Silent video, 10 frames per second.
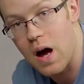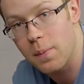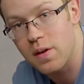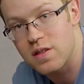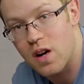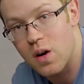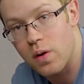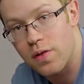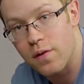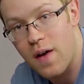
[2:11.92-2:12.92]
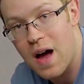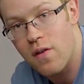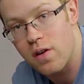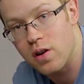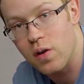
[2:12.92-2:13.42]
I'm gonna start with the
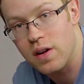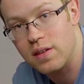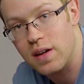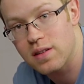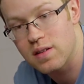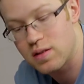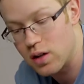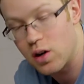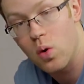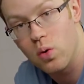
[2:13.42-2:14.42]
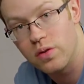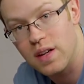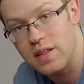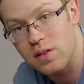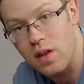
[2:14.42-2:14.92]
five hundred grit disc. This is the gold
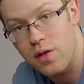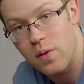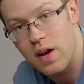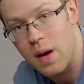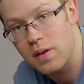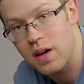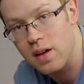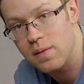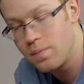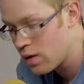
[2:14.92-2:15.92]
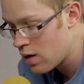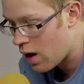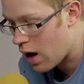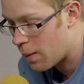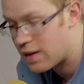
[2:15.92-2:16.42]
disc in the three M kit.
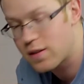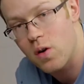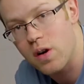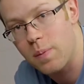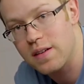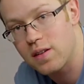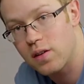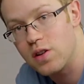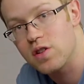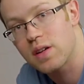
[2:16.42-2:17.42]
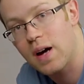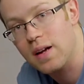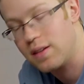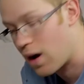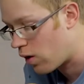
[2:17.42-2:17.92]
Um, it's going to basically just
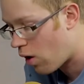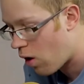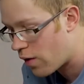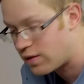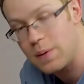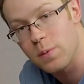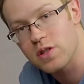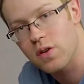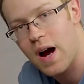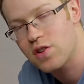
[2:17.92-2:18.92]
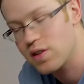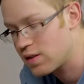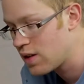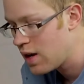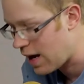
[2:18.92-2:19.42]
cut down all the deeper
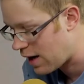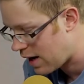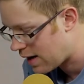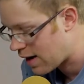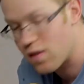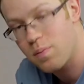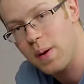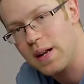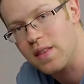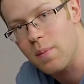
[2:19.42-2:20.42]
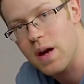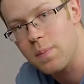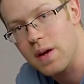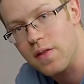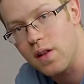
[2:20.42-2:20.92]
scratches and any kind of pitting that
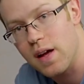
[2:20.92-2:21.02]
might be in the